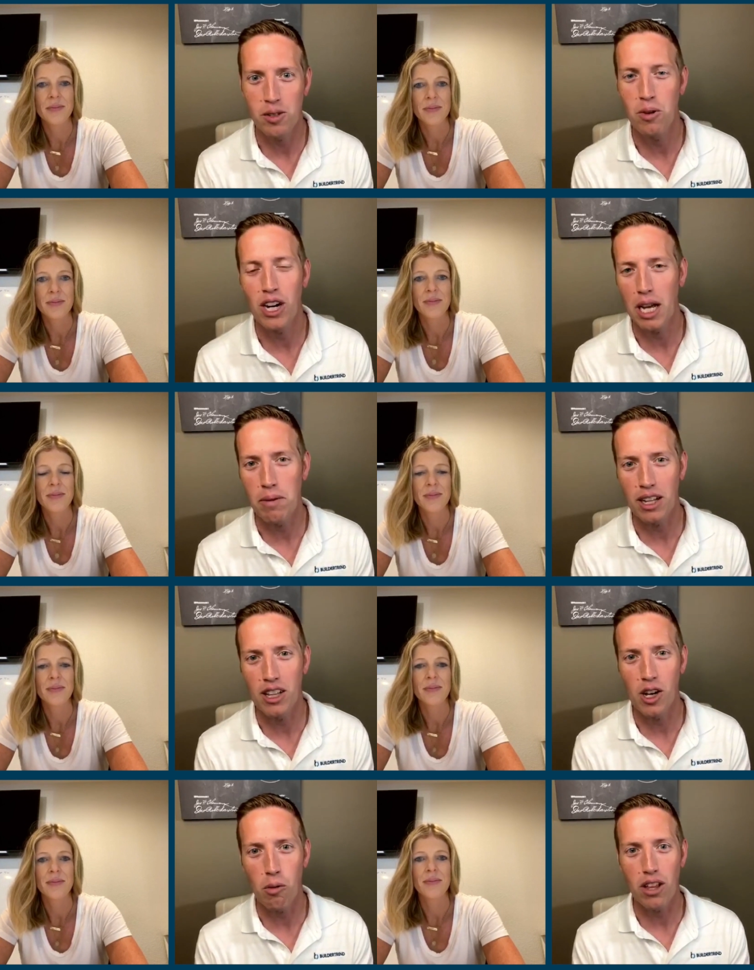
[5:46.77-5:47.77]
Speaker 1: as well coming
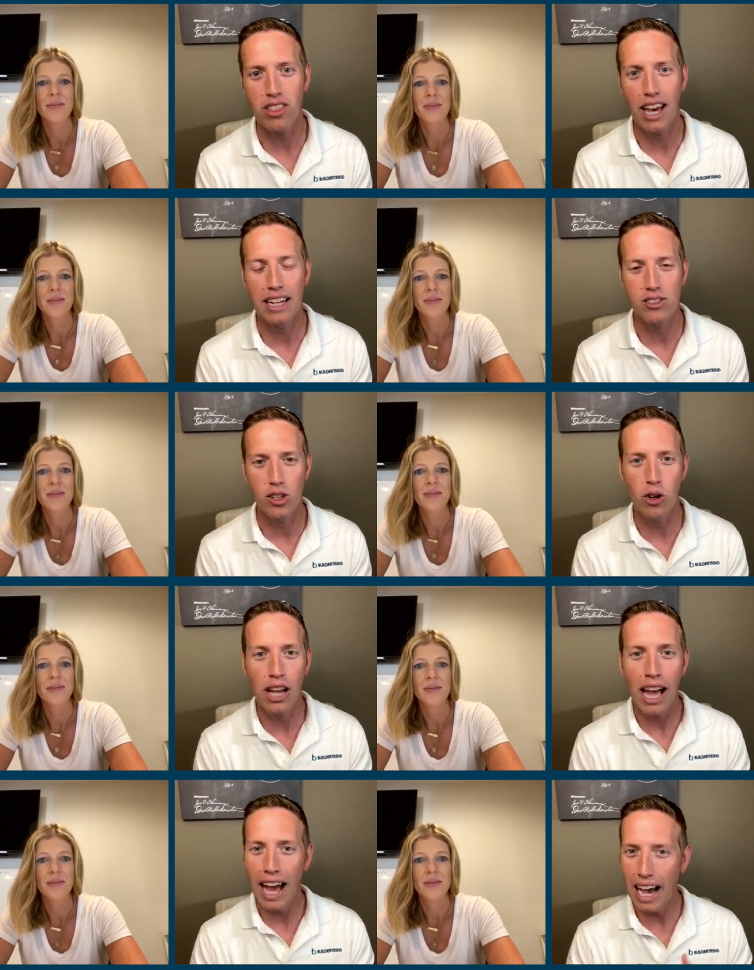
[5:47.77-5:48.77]
along with that. So,
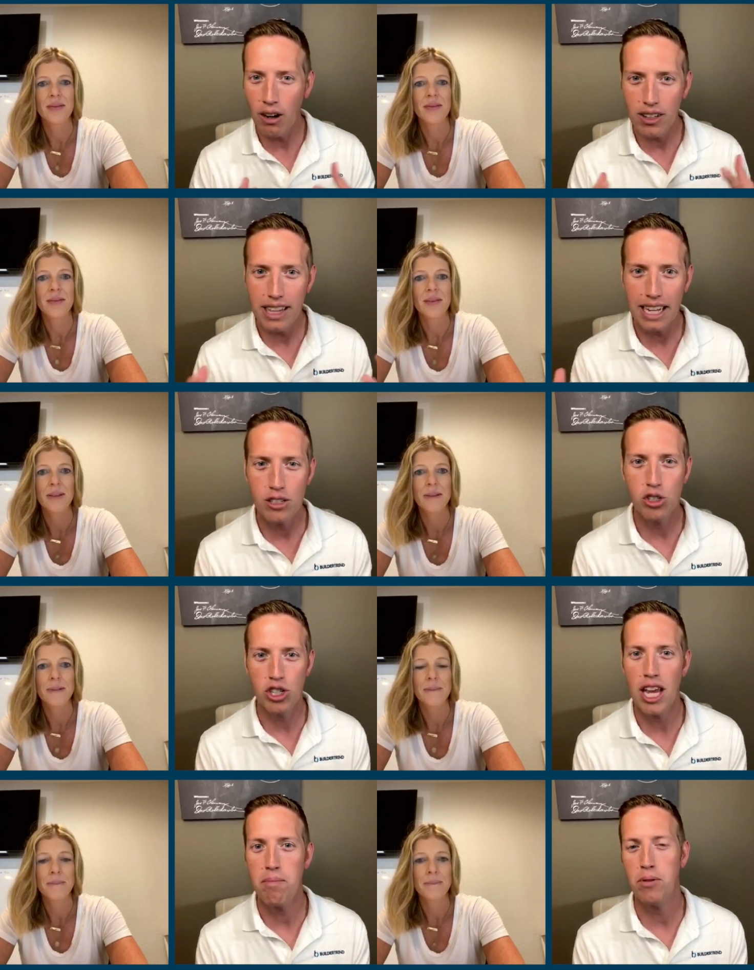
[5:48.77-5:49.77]
how did that
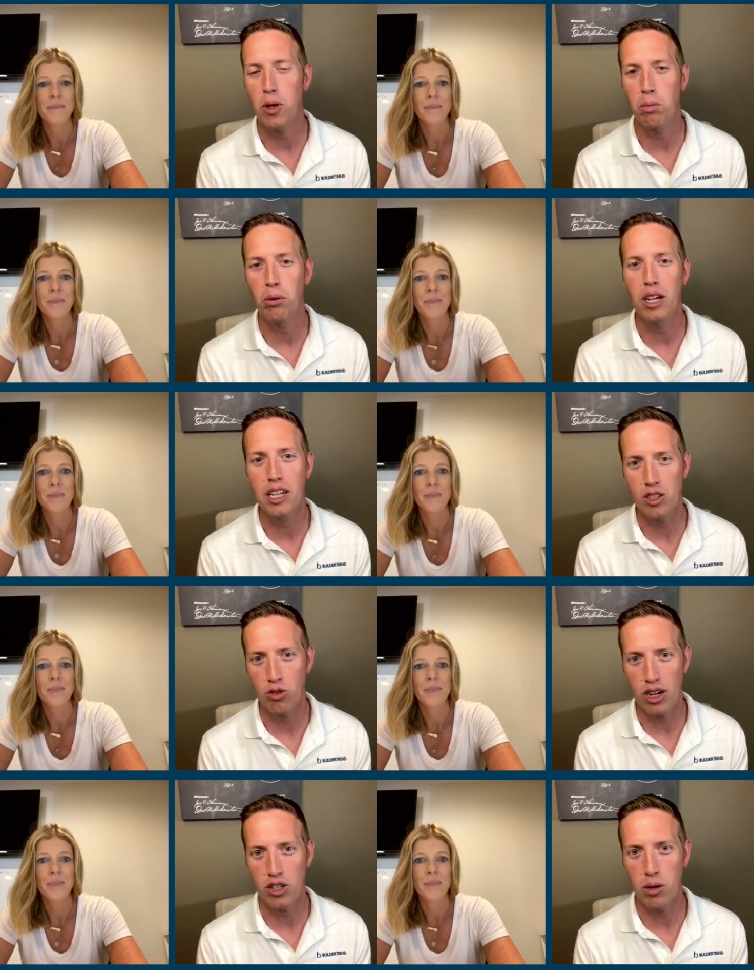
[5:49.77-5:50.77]
shape your pre
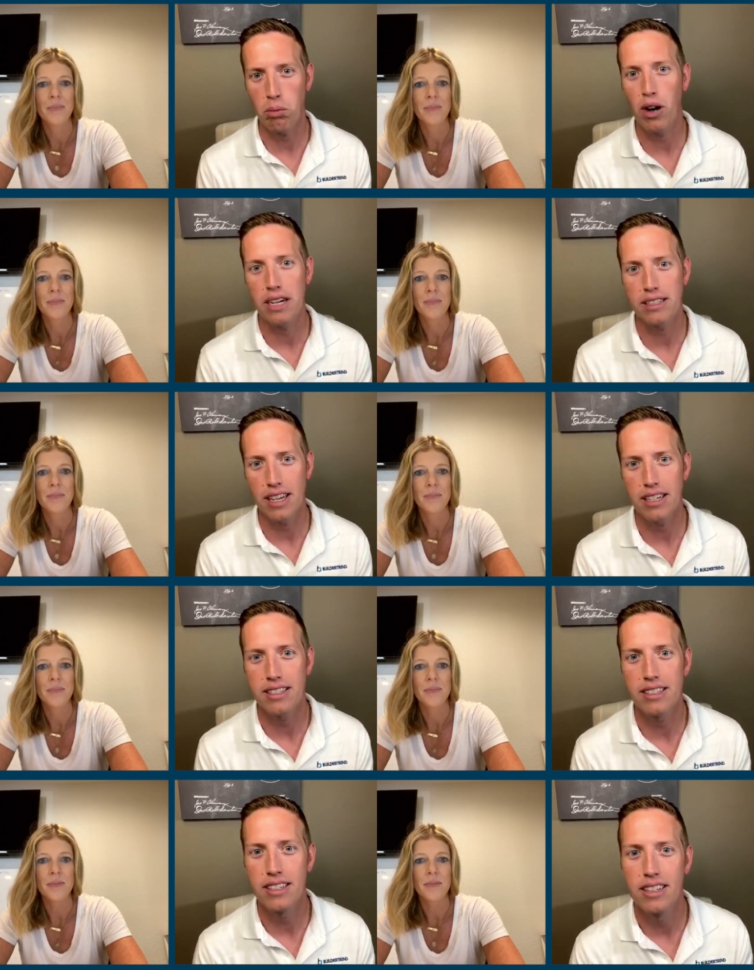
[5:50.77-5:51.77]
construction
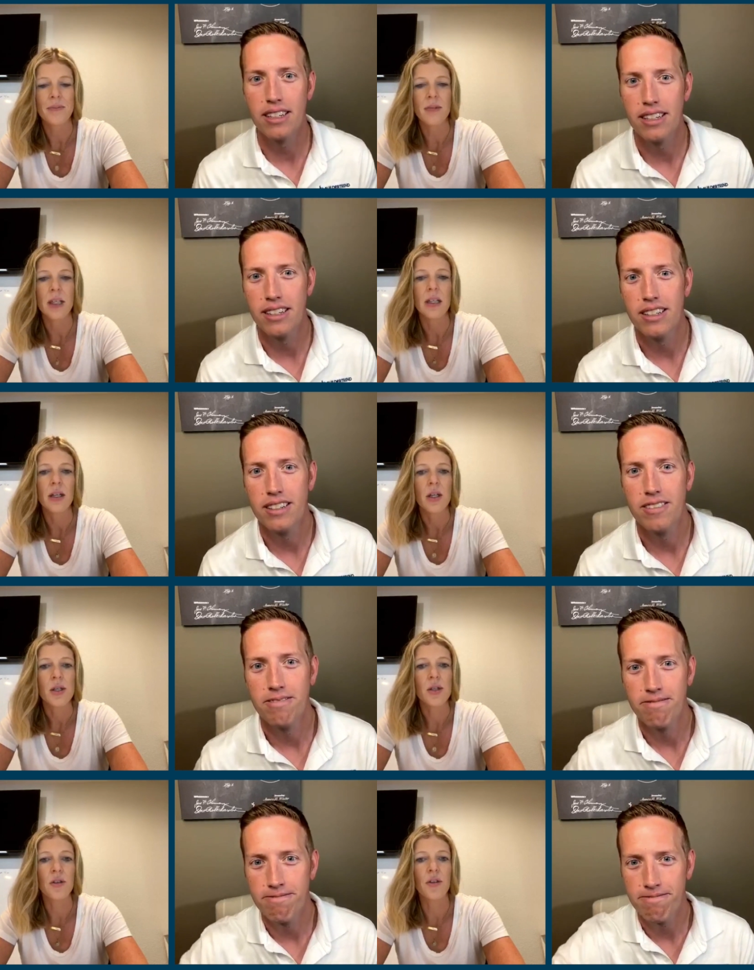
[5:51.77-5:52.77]
process?
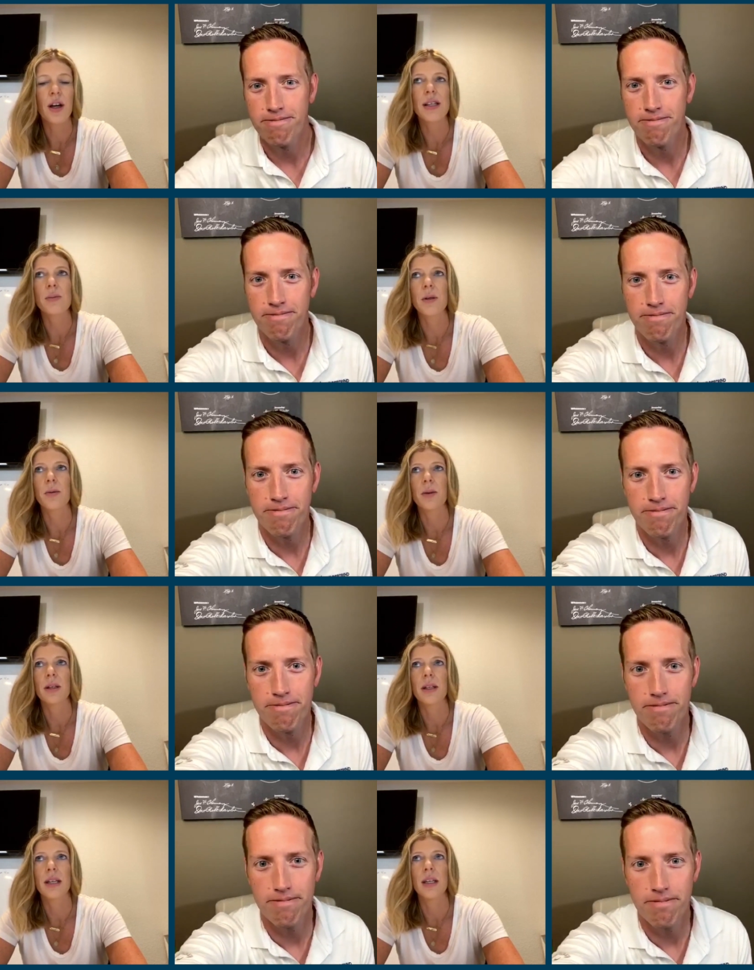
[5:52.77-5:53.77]
Speaker 2: So for us, we
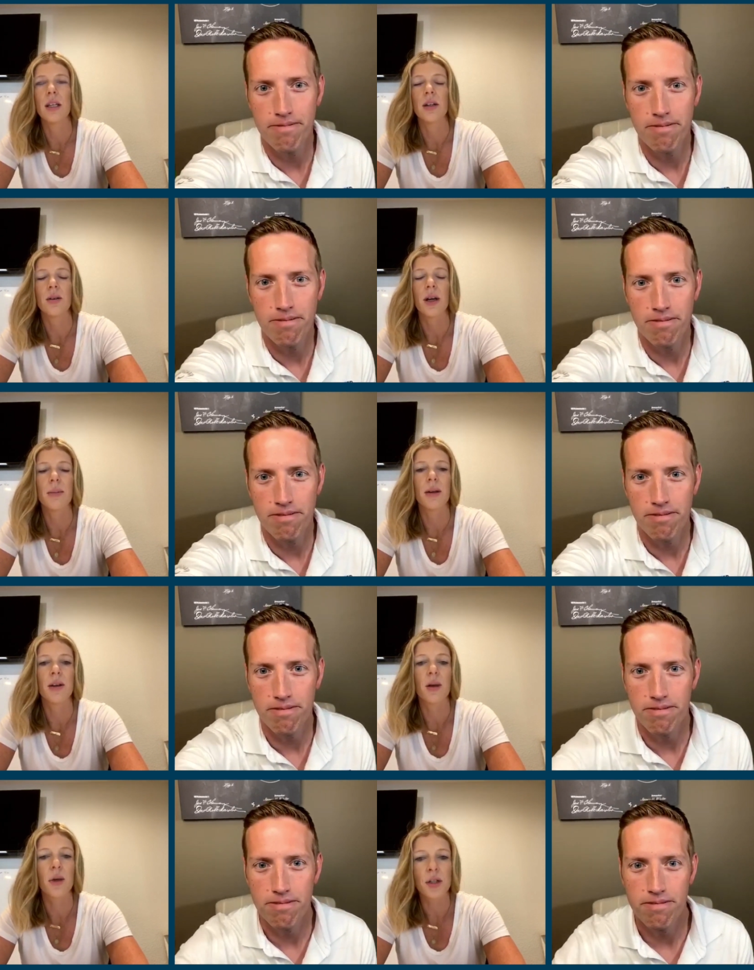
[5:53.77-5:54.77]
really, you know, coming
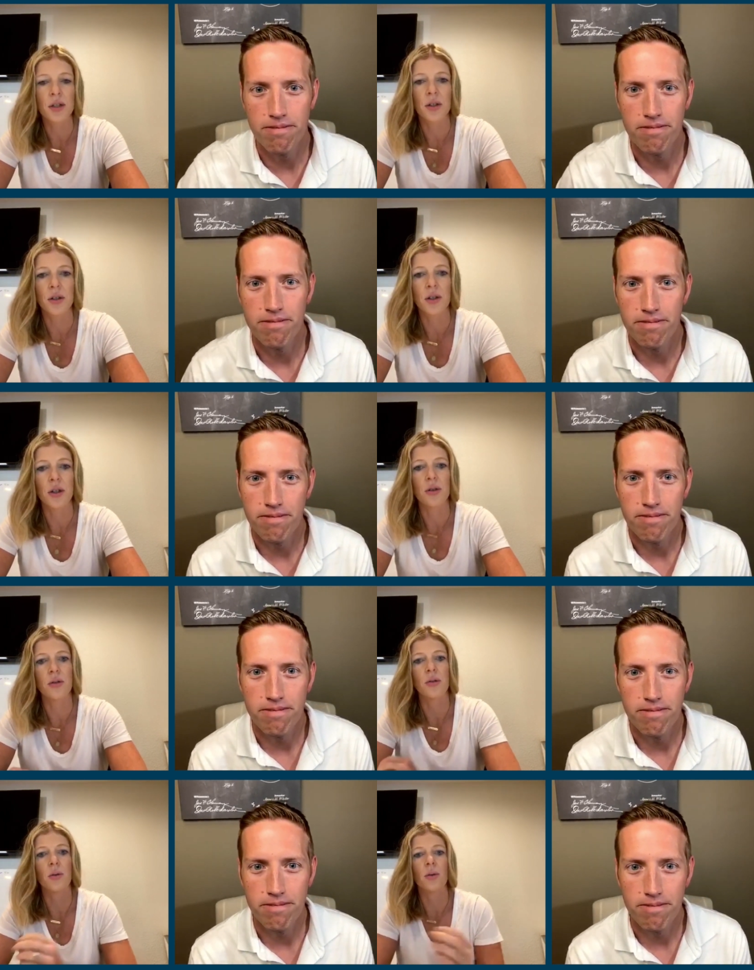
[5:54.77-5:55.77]
commercial,
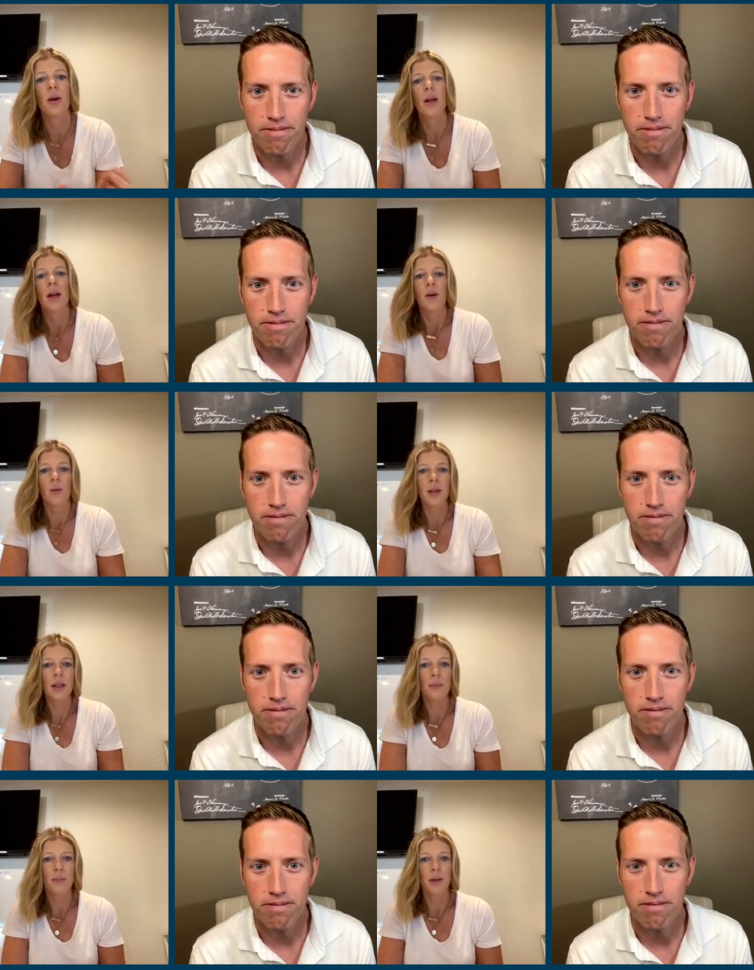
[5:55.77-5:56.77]
you
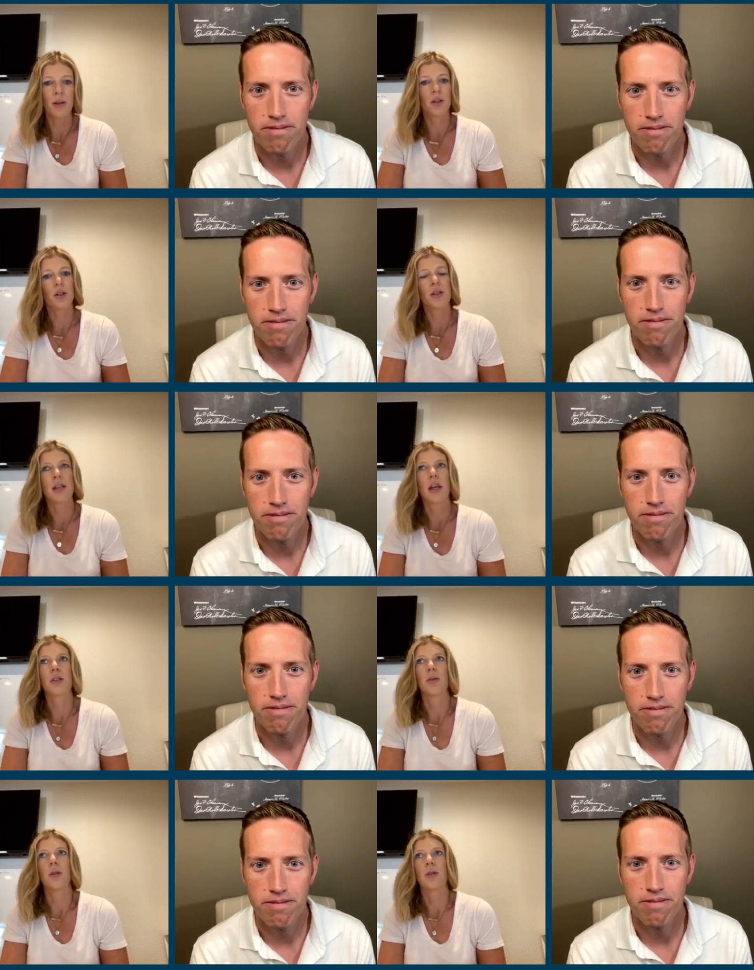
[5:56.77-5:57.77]
really build your
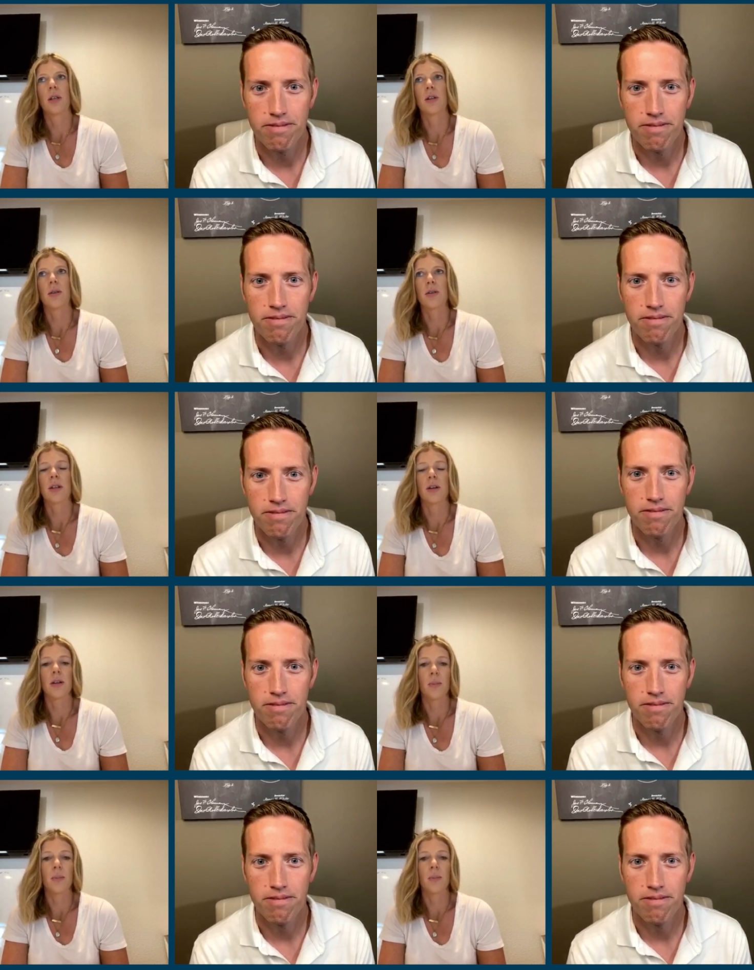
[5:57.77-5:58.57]
schedule. You know, there's a